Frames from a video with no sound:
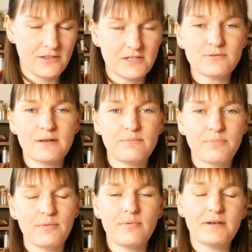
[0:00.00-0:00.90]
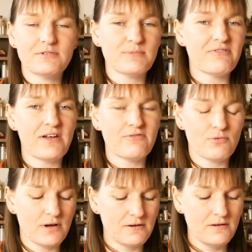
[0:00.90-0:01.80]
This one probably was my
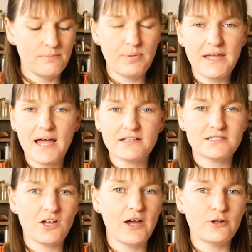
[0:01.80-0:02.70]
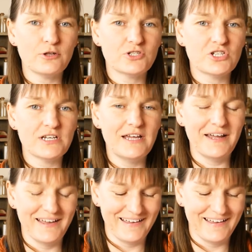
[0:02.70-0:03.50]
favourite one. Be outsideology.